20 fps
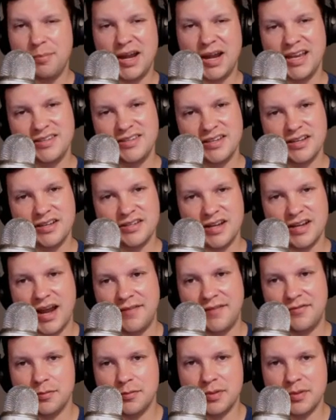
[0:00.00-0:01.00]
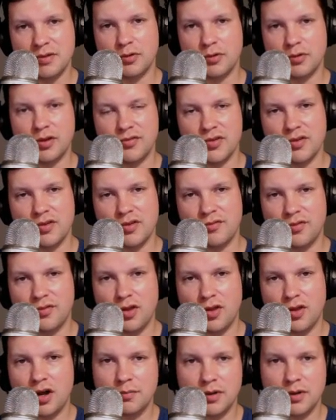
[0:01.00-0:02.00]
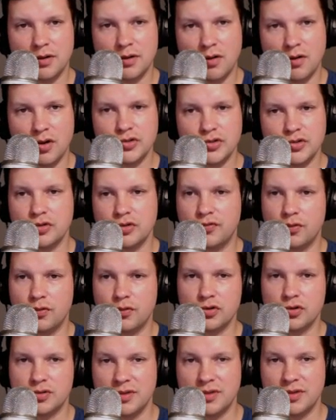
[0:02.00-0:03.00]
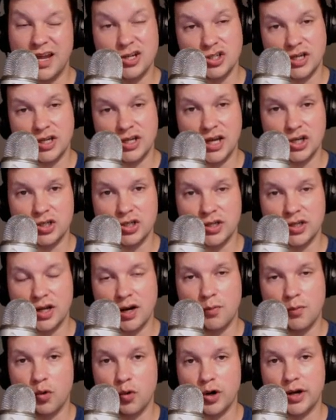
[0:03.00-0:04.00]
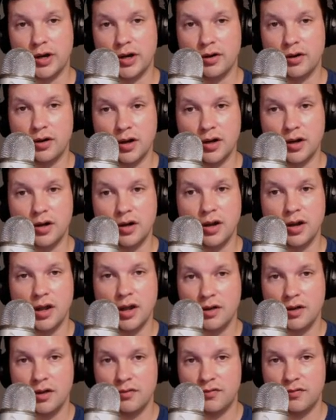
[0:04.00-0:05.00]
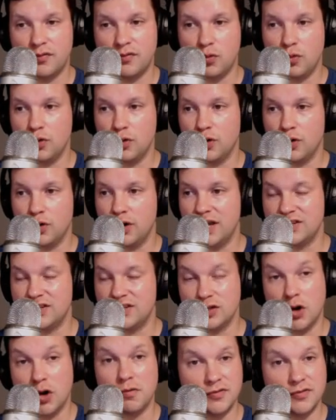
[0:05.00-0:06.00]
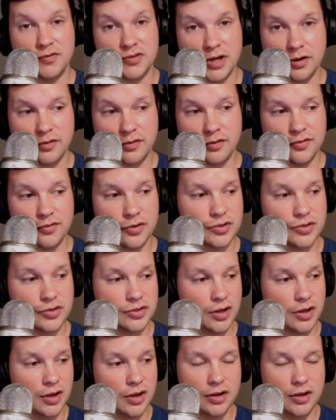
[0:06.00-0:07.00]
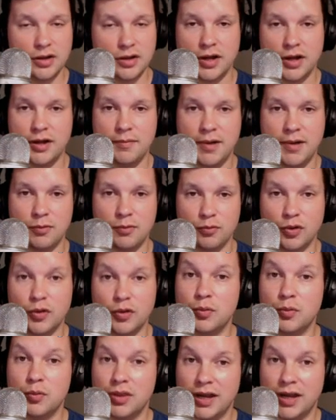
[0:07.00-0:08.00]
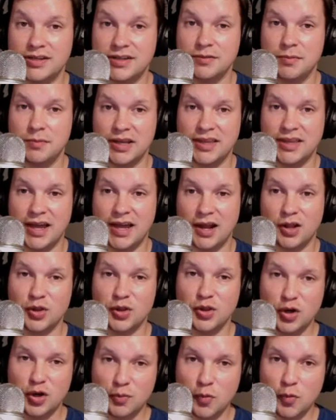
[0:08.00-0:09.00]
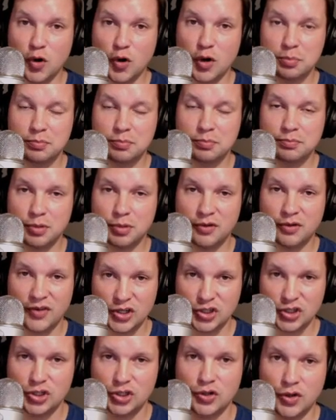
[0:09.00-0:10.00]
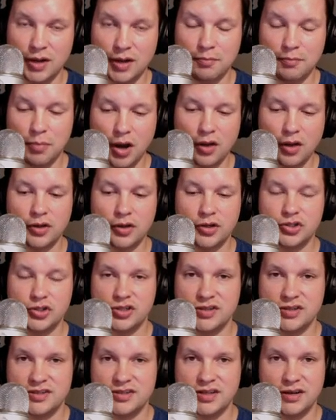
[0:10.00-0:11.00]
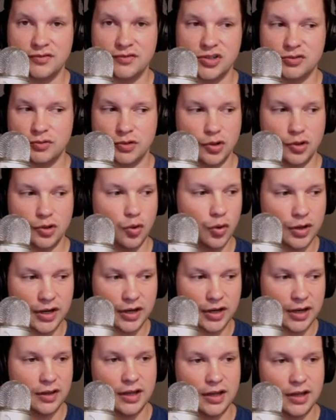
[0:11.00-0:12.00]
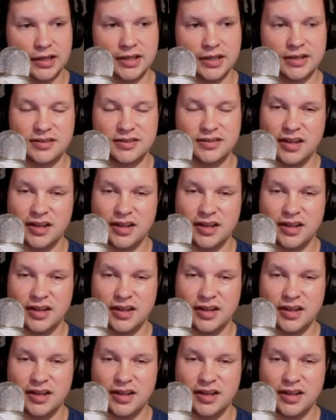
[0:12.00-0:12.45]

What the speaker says: I guess it doesn't have to be really for the vlog, but also for some of the education that I'm working on for SEO for photographers. I really would like to make that a little more professional and polished instead of just recording it like this.